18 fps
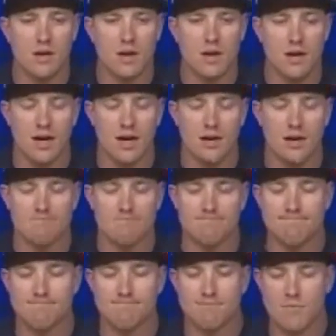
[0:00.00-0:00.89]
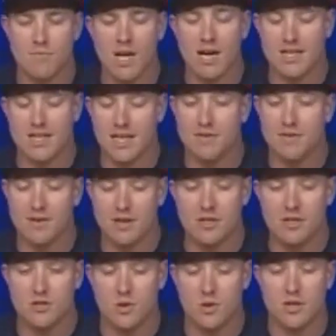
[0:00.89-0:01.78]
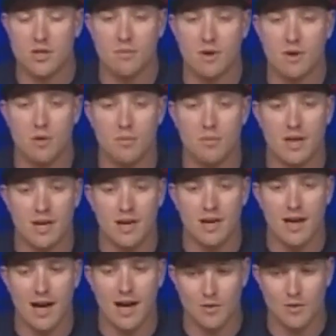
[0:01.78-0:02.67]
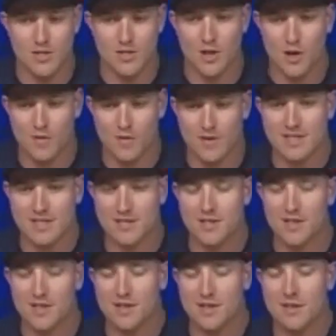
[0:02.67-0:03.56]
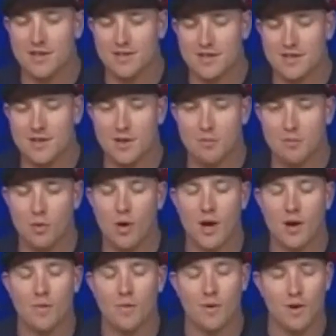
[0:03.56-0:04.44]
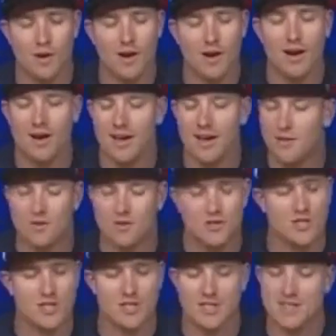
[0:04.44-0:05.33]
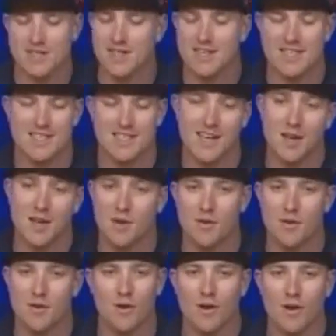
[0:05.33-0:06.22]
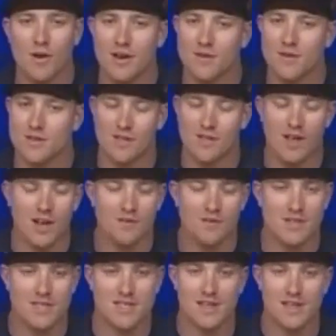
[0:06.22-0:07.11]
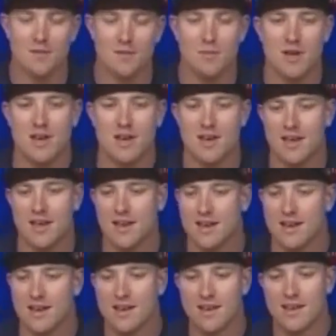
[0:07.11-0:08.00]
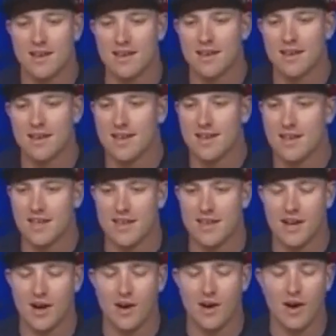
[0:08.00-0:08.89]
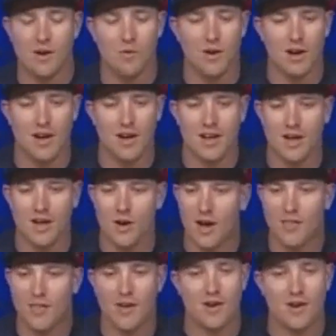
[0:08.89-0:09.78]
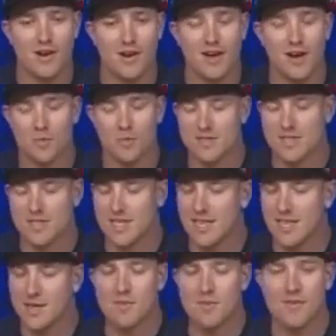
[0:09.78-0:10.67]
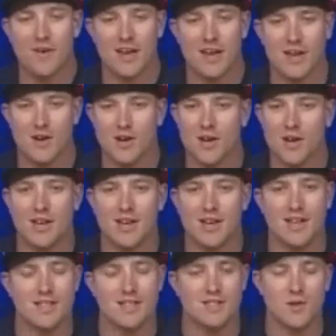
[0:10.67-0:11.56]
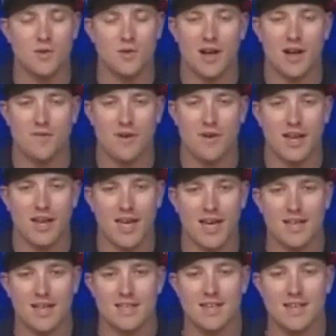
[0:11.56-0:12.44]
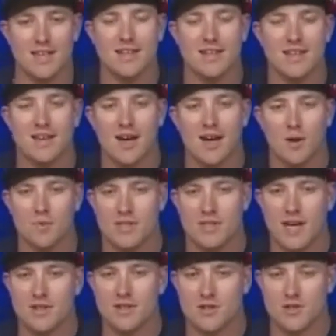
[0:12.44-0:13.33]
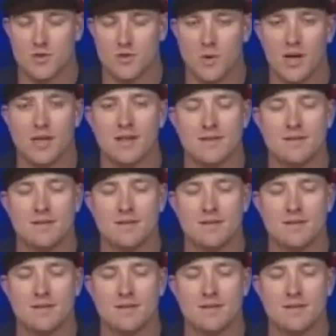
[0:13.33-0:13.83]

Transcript: I definitely enjoyed the moment. I was nervous to the point where it was just excitement, really. It was a lot of excitement, and, you know, I wanted to go out there and help the team if I could and do whatever I can to help the Dodgers win.